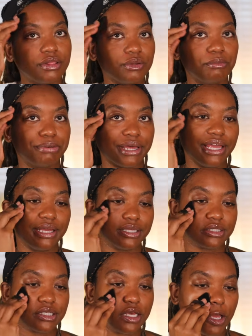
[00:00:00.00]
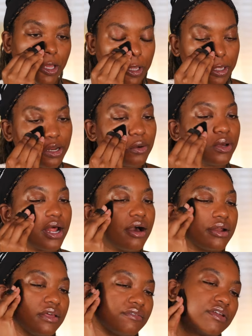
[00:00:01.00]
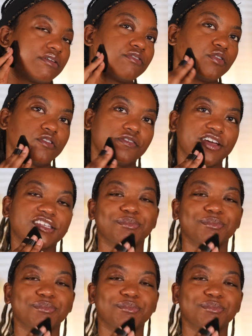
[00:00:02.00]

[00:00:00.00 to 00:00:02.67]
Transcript: little base, you know, without even a full face.